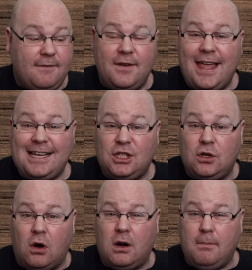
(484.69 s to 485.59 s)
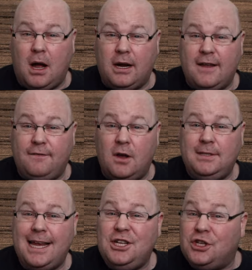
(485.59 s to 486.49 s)
for their stock market
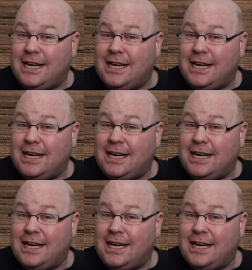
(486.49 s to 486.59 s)
flotation.